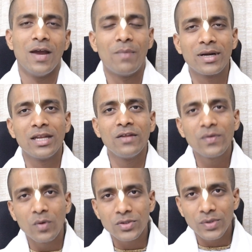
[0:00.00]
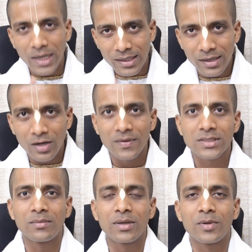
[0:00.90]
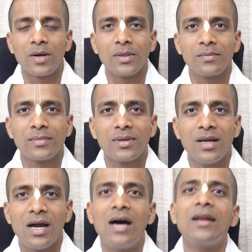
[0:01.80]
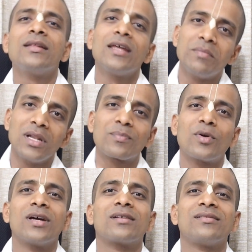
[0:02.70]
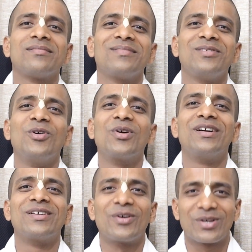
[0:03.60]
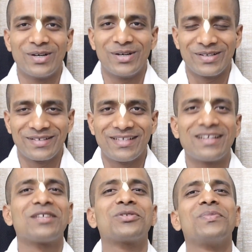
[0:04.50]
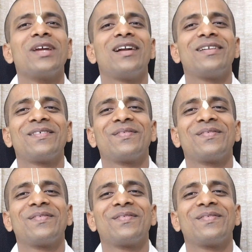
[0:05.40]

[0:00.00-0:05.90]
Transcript: But then if he wants to get rid of the stomach problem, another milk product, yogurt or curd that has to be had.